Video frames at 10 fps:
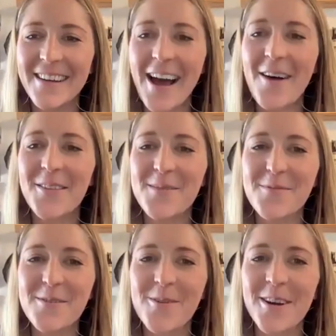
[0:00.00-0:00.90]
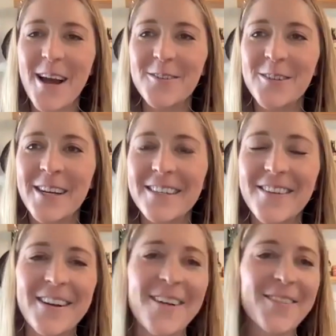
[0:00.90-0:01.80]
Healthy pre-workout drink.
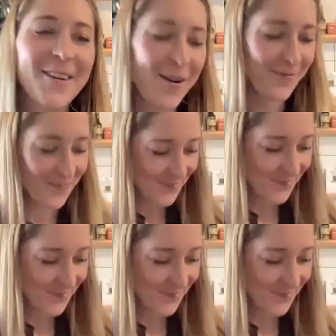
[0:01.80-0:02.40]
Right on, right on.